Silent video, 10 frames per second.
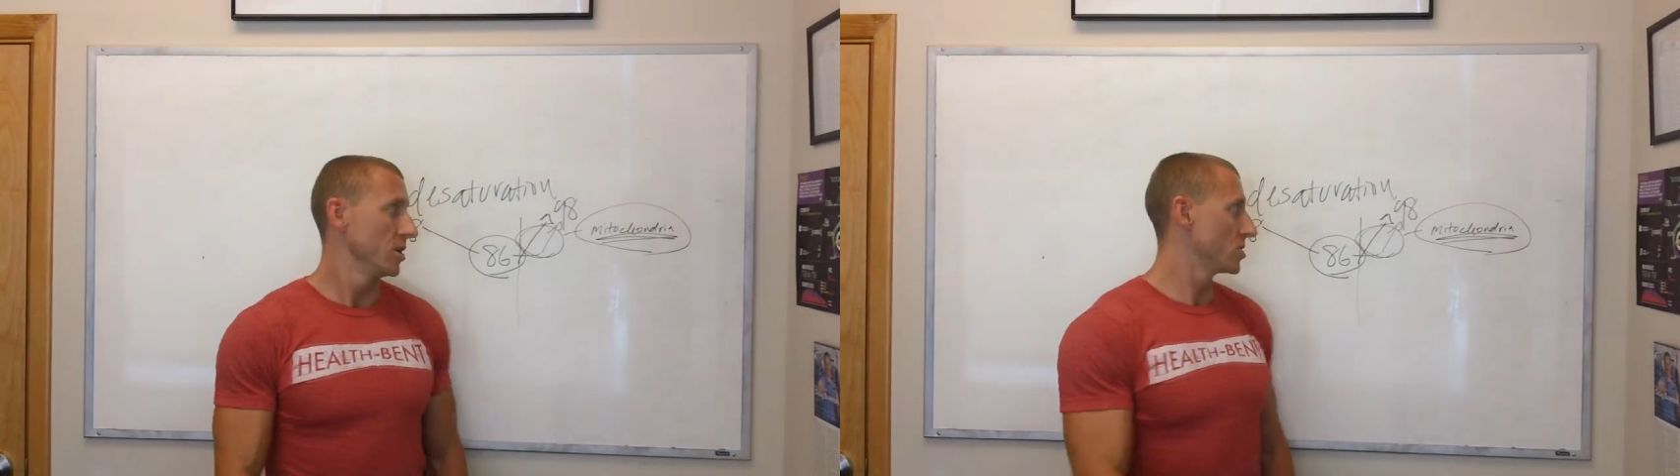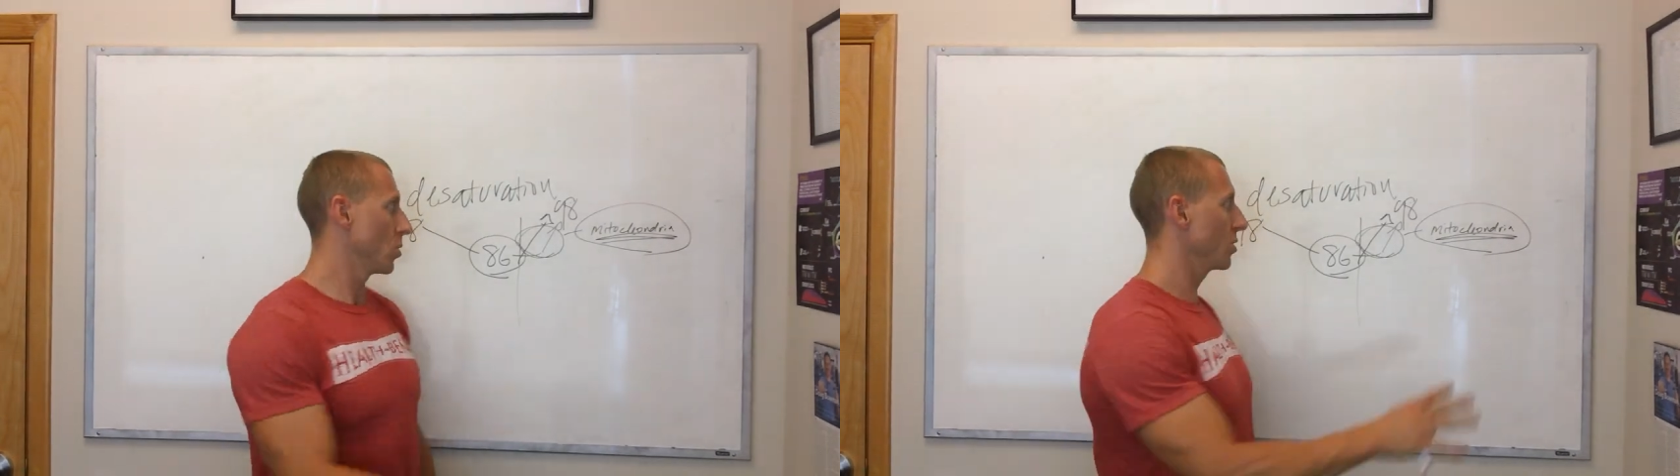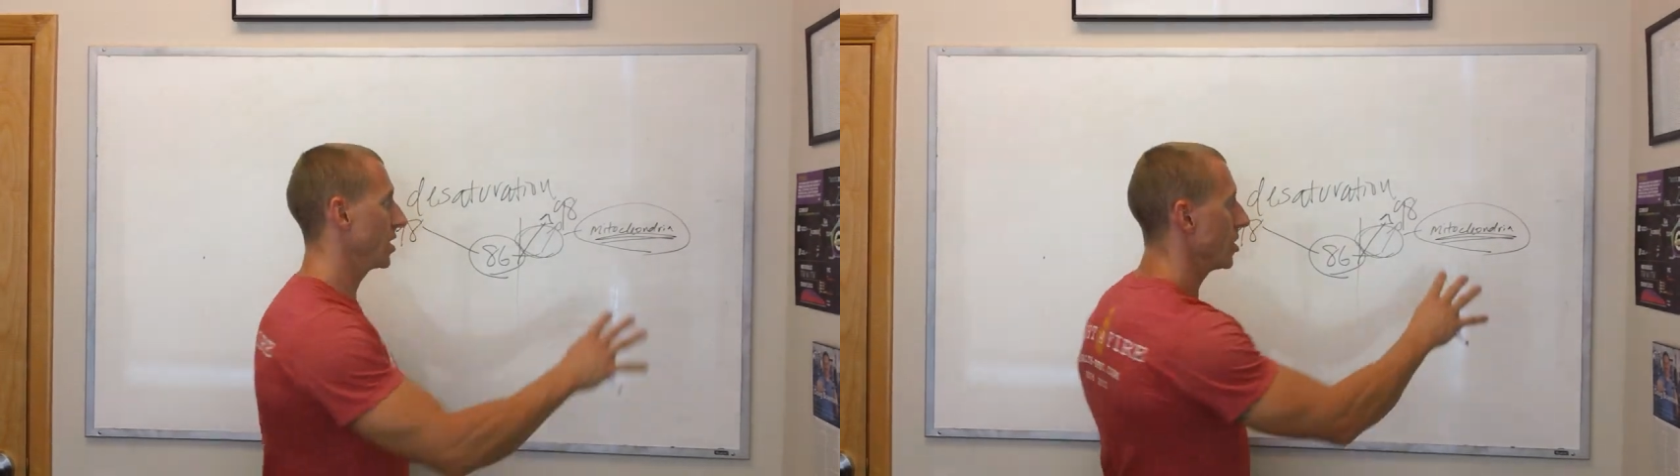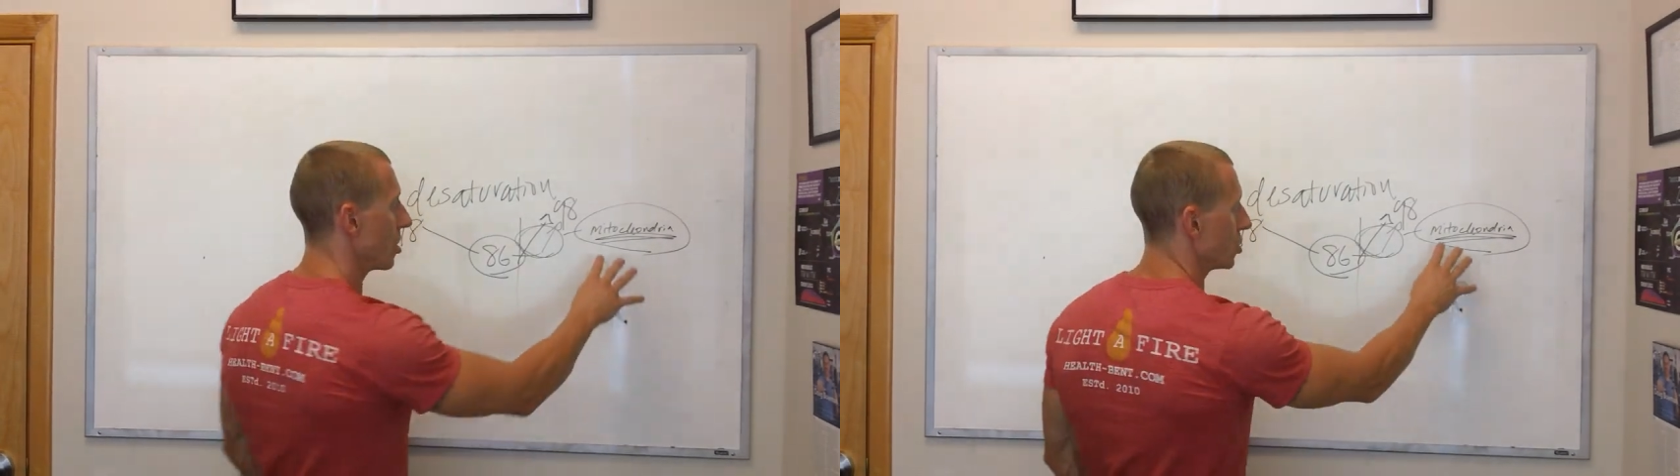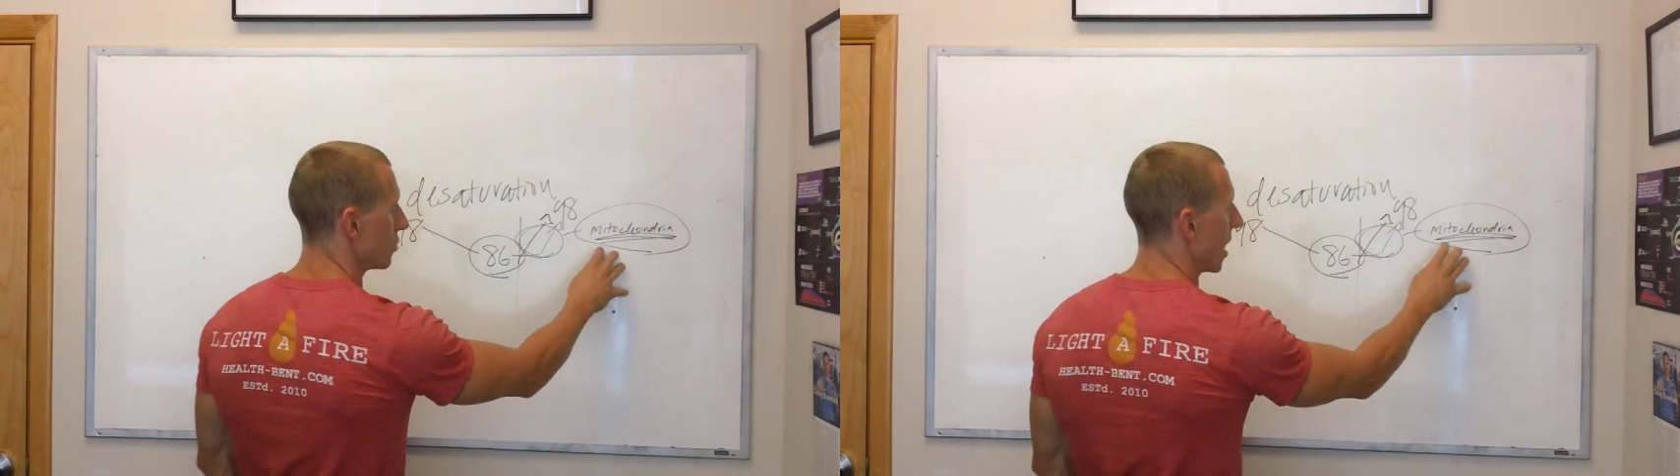So within
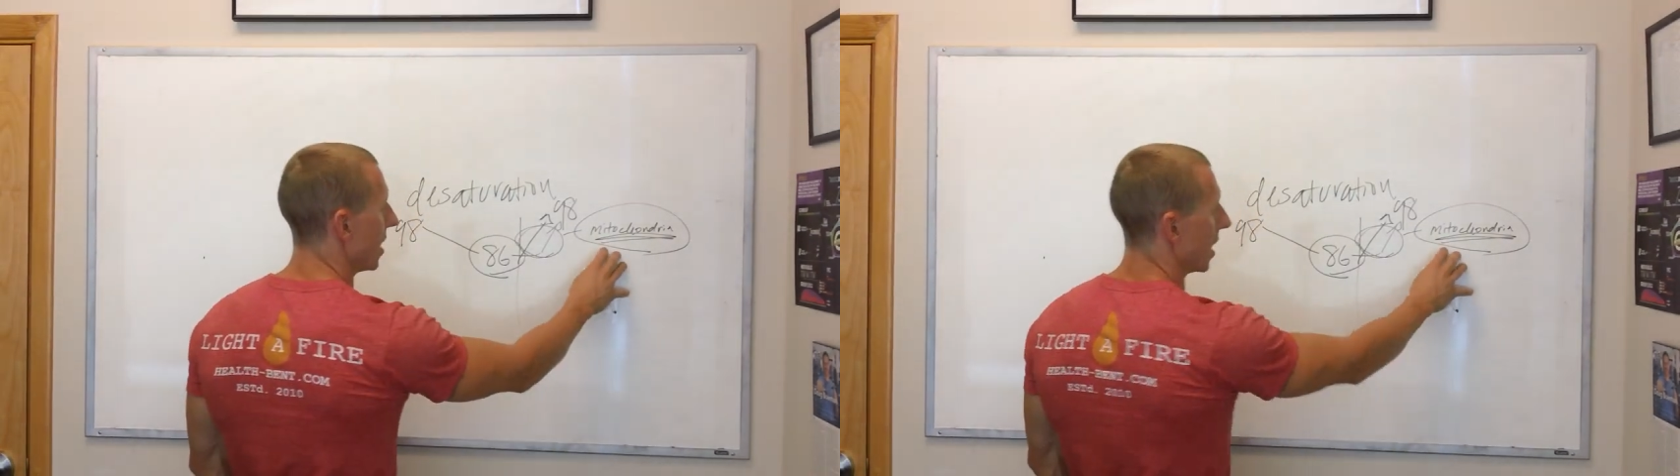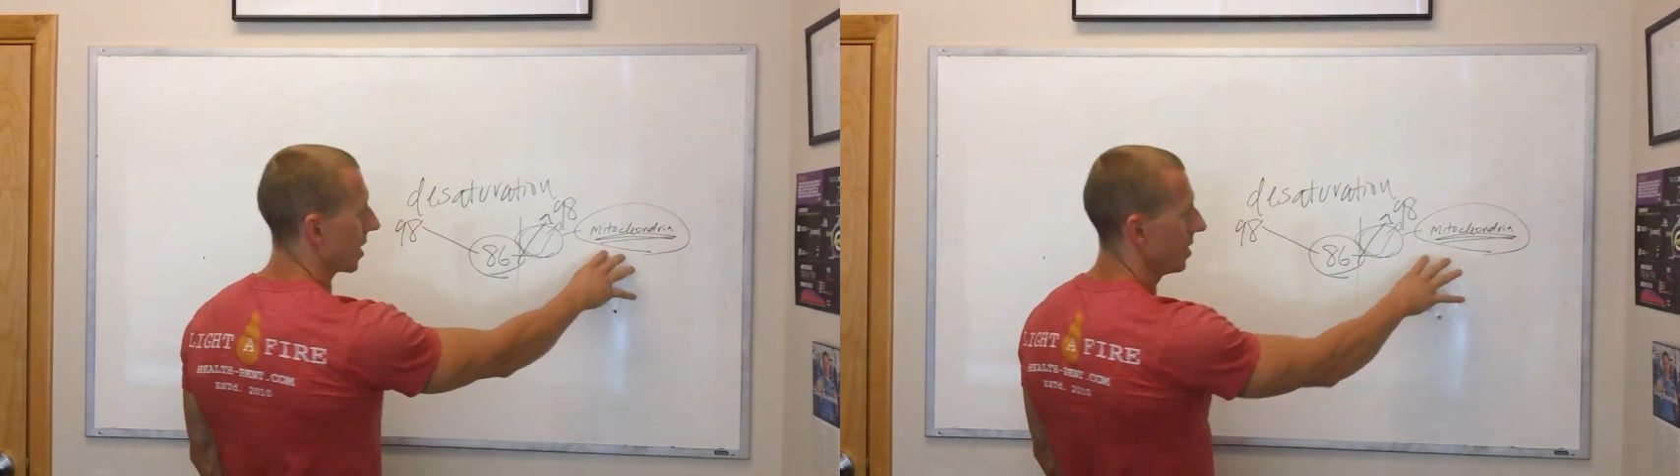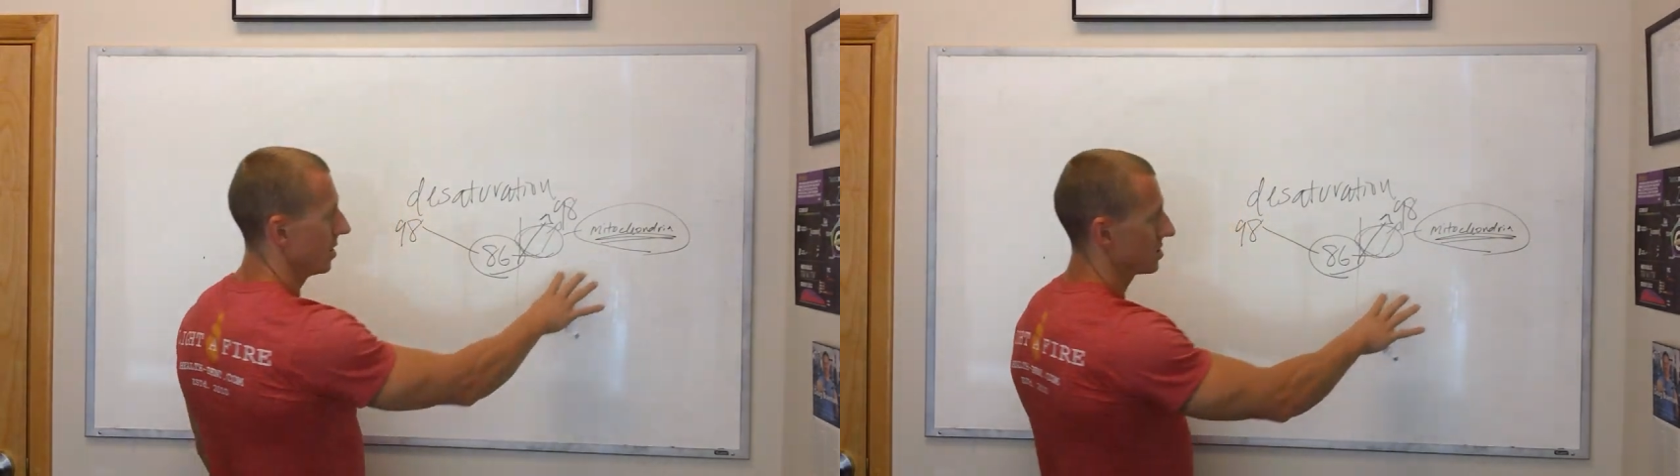our training,